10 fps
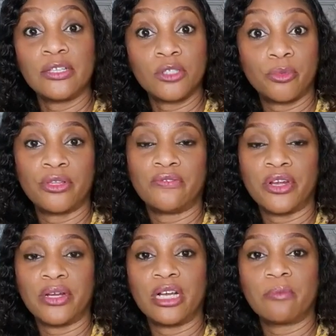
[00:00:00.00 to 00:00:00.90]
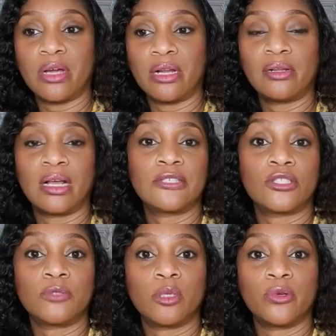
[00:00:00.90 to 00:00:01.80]
Let's support the Very Dark Man
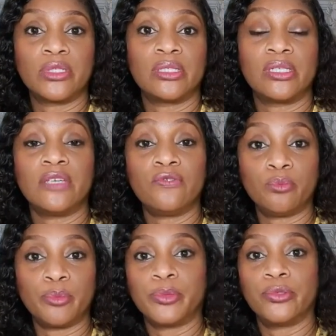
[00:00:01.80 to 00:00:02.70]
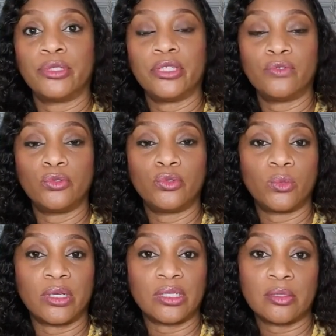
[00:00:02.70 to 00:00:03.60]
and stop supporting evil people, evil
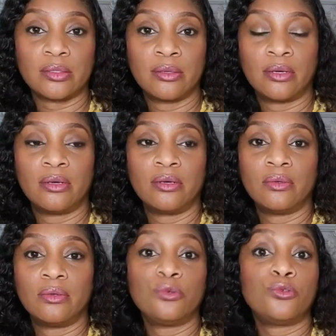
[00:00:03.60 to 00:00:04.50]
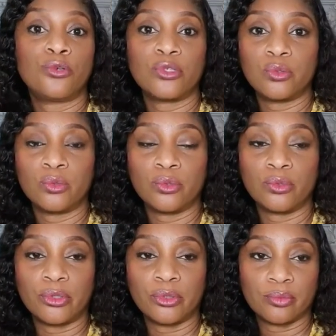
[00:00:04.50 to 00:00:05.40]
doers. Who does no
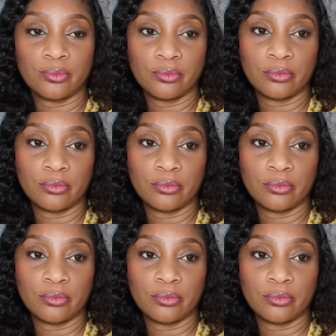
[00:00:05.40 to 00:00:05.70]
good?